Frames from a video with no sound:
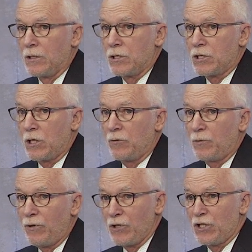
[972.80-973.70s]
So the
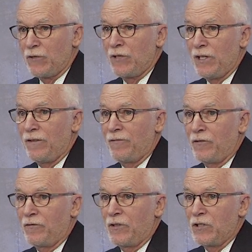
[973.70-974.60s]
process of
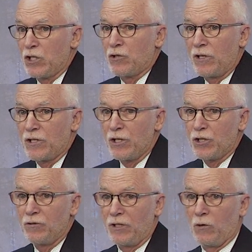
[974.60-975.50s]

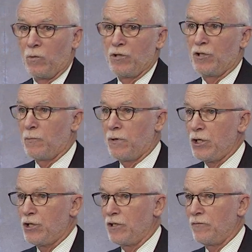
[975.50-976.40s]
industrialization there was the
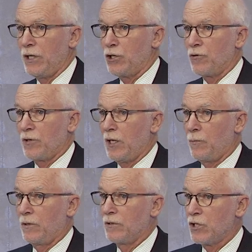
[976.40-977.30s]
depletion of natural
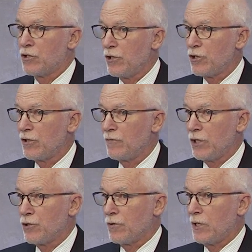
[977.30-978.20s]
capital, the destruction of
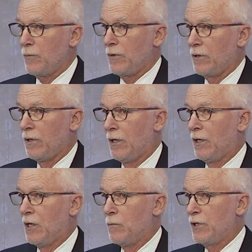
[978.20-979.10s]
natural capital,
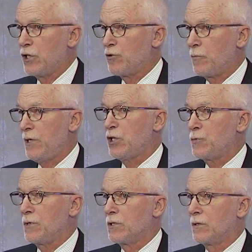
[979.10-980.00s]
but its
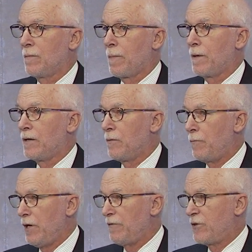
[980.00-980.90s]
replacement
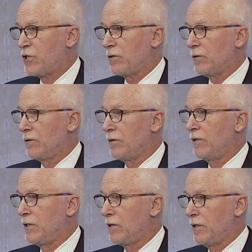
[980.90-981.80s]
by physical
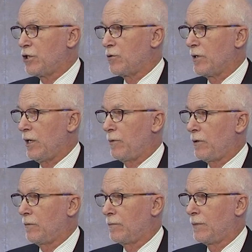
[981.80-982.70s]
and intellectual capital.